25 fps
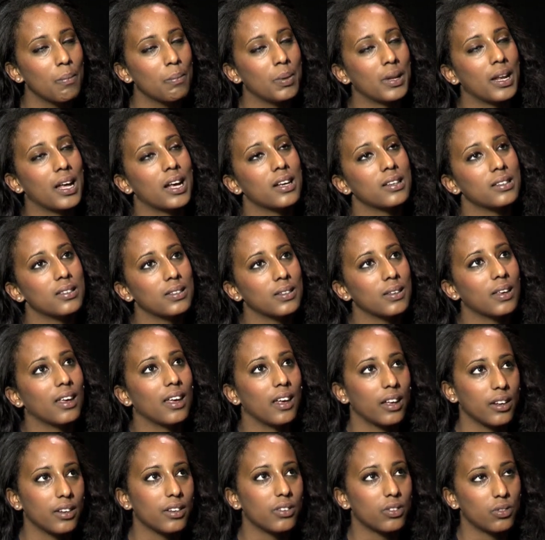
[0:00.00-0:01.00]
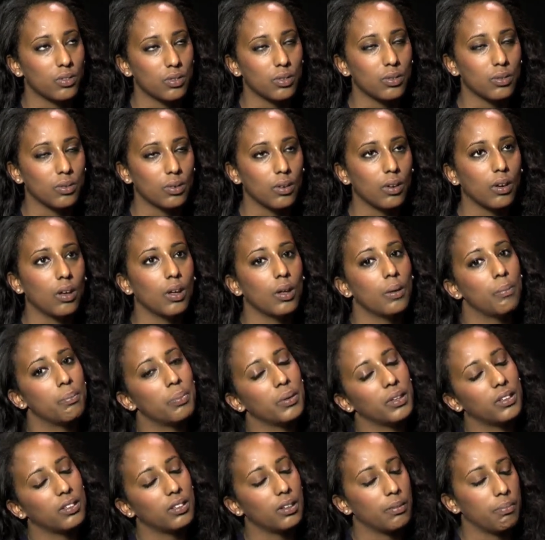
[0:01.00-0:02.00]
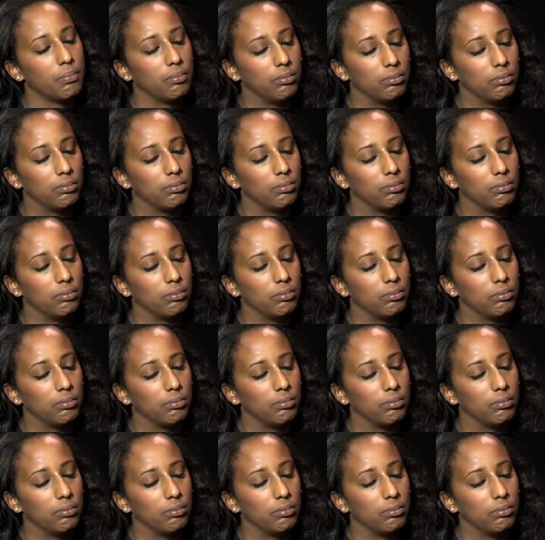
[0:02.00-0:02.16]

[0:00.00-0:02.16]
But actually, yeah, it's true. But